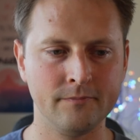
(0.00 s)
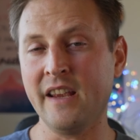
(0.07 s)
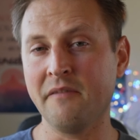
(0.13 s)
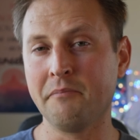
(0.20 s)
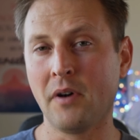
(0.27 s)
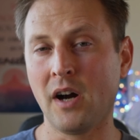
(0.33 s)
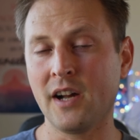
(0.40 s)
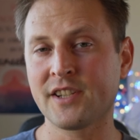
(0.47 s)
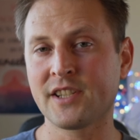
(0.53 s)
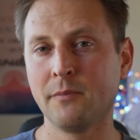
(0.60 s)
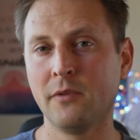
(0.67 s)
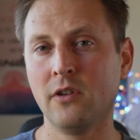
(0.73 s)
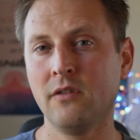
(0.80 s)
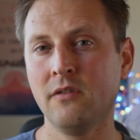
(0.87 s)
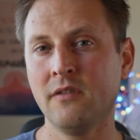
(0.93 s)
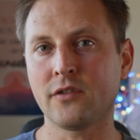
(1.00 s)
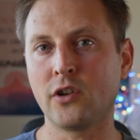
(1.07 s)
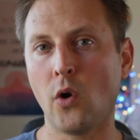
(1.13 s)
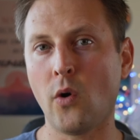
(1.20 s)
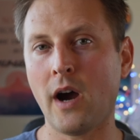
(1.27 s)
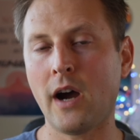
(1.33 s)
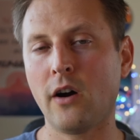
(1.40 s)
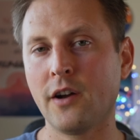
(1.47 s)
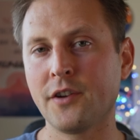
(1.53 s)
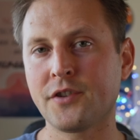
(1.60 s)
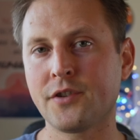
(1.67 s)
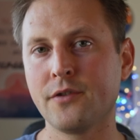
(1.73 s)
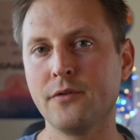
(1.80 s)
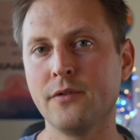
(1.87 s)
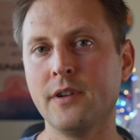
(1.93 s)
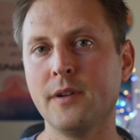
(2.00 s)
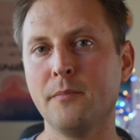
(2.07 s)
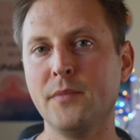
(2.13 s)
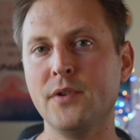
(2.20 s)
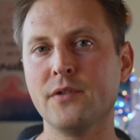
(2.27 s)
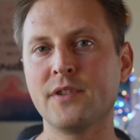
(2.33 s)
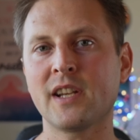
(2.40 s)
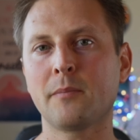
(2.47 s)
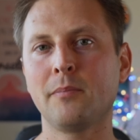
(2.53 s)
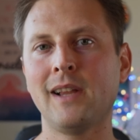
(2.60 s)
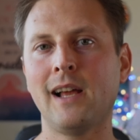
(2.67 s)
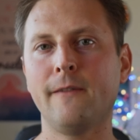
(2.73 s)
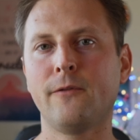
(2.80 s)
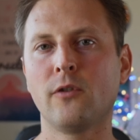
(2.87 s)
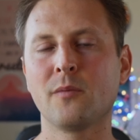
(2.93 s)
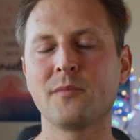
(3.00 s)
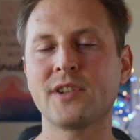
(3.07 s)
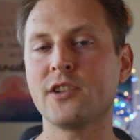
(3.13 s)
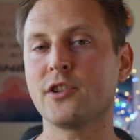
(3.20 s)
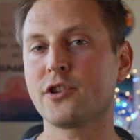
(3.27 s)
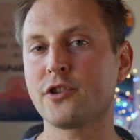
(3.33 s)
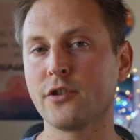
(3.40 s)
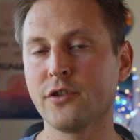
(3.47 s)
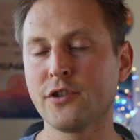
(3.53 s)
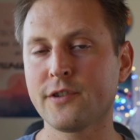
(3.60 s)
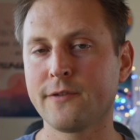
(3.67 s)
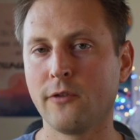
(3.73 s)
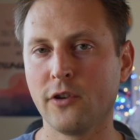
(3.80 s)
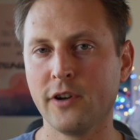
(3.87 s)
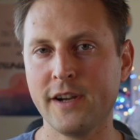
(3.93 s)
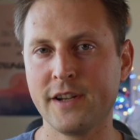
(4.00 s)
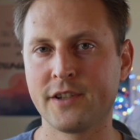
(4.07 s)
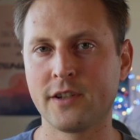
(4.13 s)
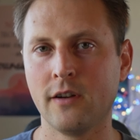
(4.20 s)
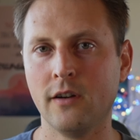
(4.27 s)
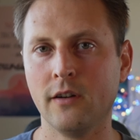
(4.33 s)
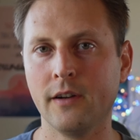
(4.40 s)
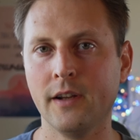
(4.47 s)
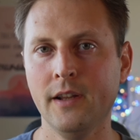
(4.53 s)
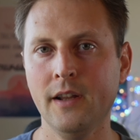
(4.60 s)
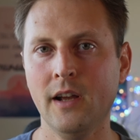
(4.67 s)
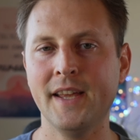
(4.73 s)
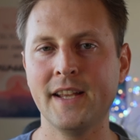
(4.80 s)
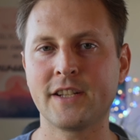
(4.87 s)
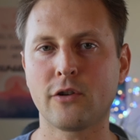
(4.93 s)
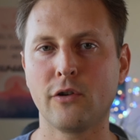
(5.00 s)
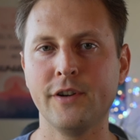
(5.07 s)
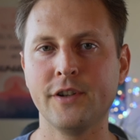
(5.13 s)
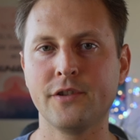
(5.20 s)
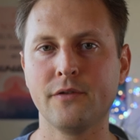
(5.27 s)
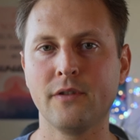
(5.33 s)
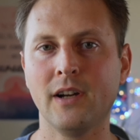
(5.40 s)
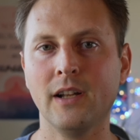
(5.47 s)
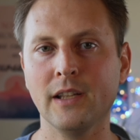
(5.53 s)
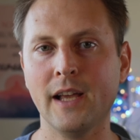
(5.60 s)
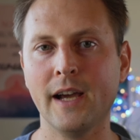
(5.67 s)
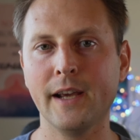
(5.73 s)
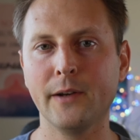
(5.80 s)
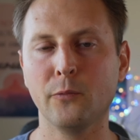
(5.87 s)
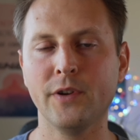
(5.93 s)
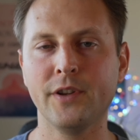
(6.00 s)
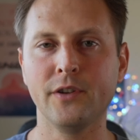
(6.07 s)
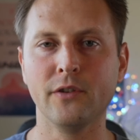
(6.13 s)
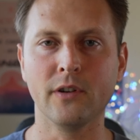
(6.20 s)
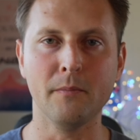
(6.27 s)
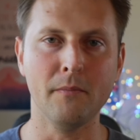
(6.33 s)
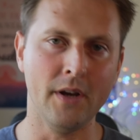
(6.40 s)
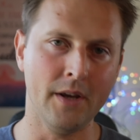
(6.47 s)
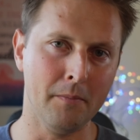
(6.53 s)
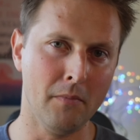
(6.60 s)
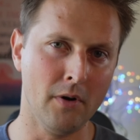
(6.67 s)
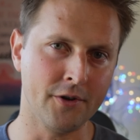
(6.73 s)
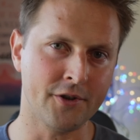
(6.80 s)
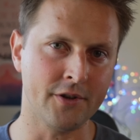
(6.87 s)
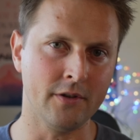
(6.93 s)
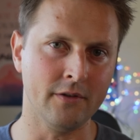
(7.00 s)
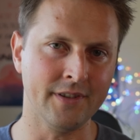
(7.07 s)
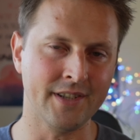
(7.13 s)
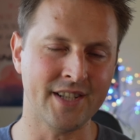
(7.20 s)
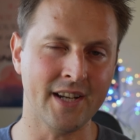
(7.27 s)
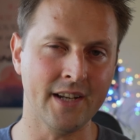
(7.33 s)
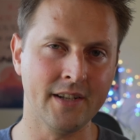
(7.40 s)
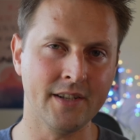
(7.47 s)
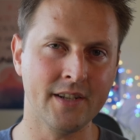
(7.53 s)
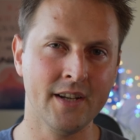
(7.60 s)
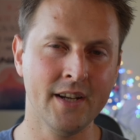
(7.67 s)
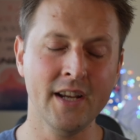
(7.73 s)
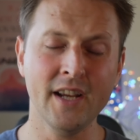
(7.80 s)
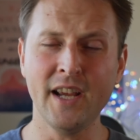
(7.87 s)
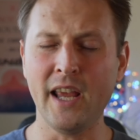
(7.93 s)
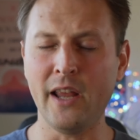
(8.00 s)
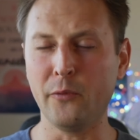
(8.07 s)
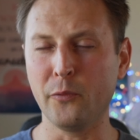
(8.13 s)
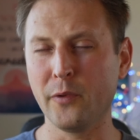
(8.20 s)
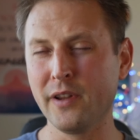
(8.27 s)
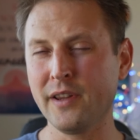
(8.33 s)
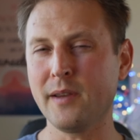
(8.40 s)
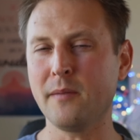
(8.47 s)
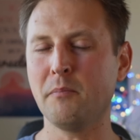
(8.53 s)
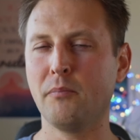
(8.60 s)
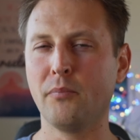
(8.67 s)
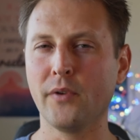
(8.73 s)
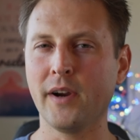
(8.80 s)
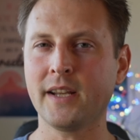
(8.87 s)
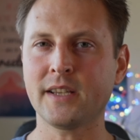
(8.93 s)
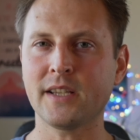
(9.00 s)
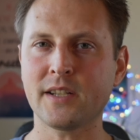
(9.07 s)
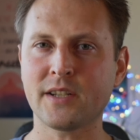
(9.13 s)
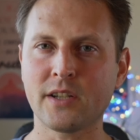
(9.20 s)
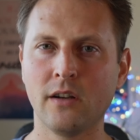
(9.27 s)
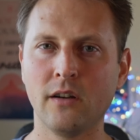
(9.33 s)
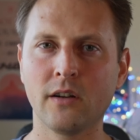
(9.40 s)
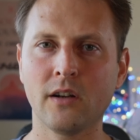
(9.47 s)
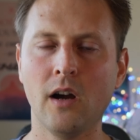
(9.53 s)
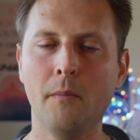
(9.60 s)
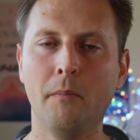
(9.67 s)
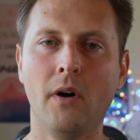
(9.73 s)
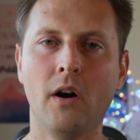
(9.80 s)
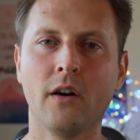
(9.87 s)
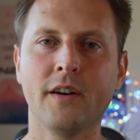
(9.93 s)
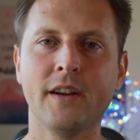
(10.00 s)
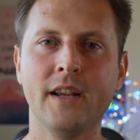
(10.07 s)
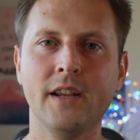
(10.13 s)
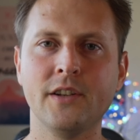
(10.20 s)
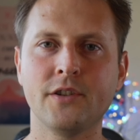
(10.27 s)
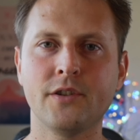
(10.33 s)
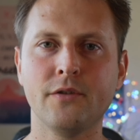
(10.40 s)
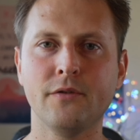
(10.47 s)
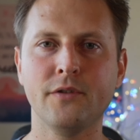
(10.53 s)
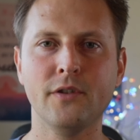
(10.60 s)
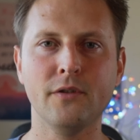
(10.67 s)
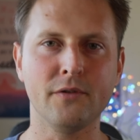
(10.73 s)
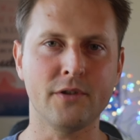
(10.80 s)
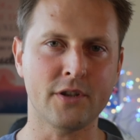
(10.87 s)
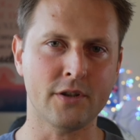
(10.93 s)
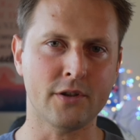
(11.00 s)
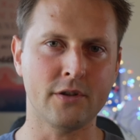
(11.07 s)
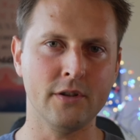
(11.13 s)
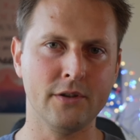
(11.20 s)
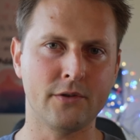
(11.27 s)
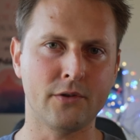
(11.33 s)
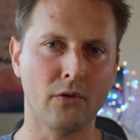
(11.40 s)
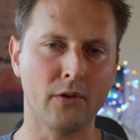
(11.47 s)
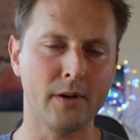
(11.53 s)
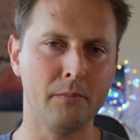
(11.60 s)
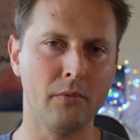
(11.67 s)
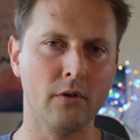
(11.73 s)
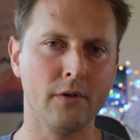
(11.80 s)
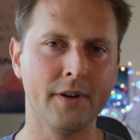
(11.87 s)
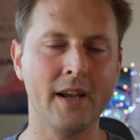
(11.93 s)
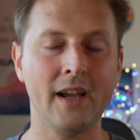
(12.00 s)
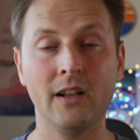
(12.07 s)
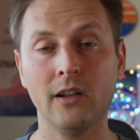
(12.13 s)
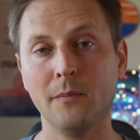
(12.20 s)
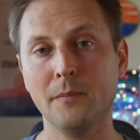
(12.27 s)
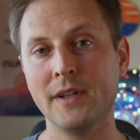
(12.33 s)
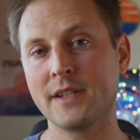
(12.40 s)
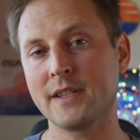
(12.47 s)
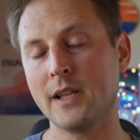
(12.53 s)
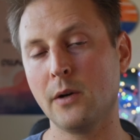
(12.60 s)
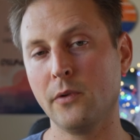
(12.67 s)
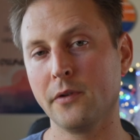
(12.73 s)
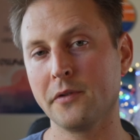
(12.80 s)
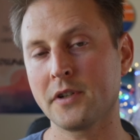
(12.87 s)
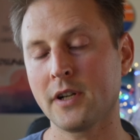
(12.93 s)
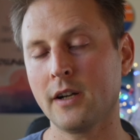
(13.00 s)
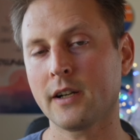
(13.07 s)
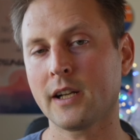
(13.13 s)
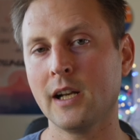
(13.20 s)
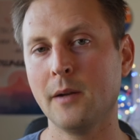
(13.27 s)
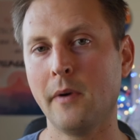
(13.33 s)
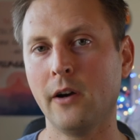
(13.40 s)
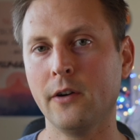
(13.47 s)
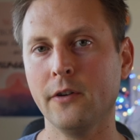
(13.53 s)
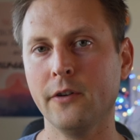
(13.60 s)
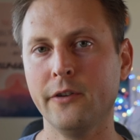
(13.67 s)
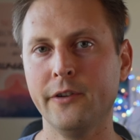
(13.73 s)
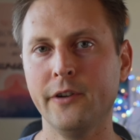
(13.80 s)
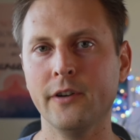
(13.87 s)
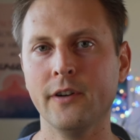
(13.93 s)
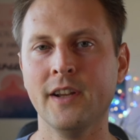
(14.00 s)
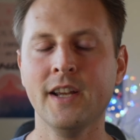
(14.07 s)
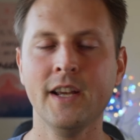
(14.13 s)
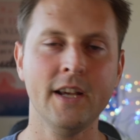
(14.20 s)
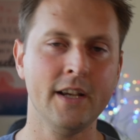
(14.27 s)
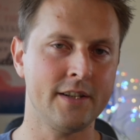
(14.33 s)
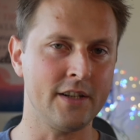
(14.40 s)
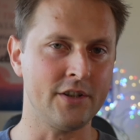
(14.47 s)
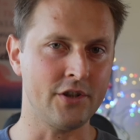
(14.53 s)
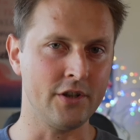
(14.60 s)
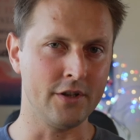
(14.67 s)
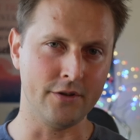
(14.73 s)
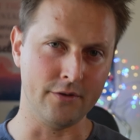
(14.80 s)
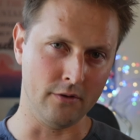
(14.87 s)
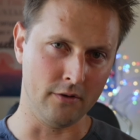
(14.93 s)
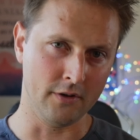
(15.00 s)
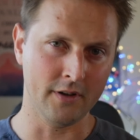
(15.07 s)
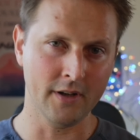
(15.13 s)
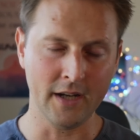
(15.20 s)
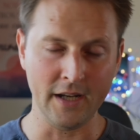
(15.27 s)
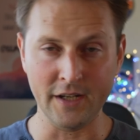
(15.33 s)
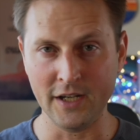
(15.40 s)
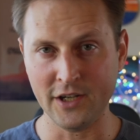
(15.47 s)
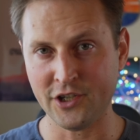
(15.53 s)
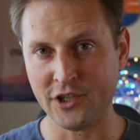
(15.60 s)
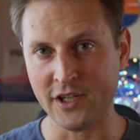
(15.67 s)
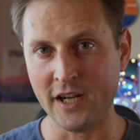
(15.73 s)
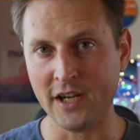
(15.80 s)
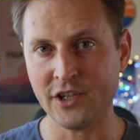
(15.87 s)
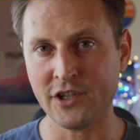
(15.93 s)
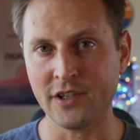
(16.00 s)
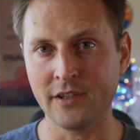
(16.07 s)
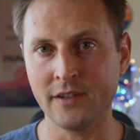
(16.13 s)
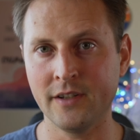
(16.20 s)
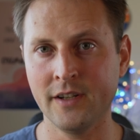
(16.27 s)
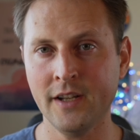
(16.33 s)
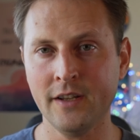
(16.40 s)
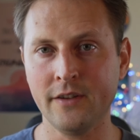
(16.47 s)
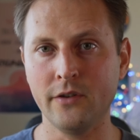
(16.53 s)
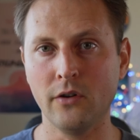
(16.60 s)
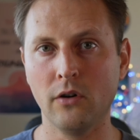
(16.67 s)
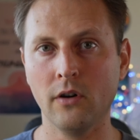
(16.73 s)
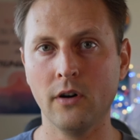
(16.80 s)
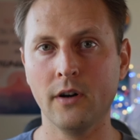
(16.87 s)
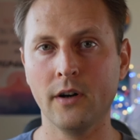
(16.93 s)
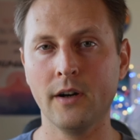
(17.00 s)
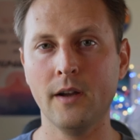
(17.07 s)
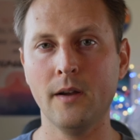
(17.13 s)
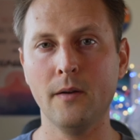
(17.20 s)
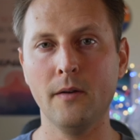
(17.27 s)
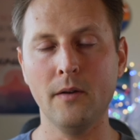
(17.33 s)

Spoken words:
If possible, go out onto music platforms and search for a song that's going to align with your emotional intent, and really break the song apart into those storyboard elements that we were talking about earlier, such as your initiation, your